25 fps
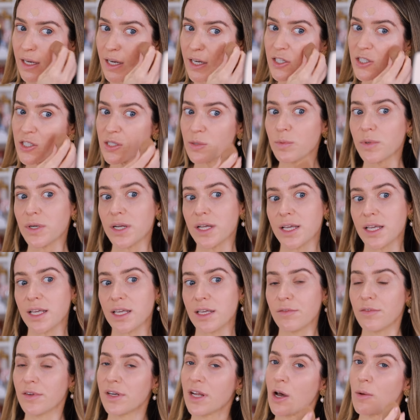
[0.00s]
I just want to
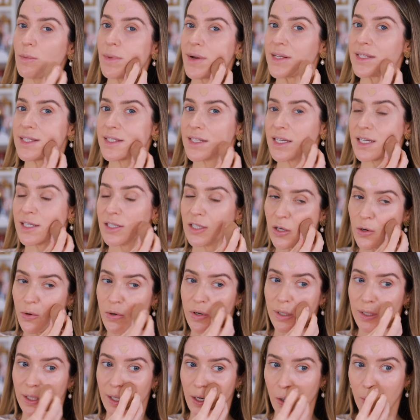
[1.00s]
even out my skin
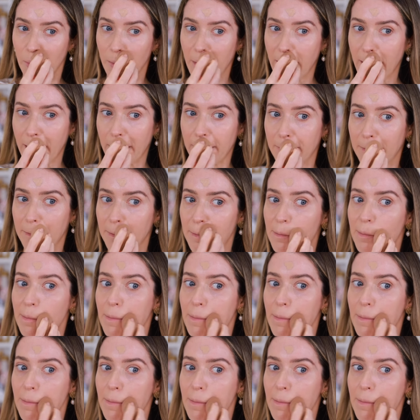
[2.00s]
tone a little bit,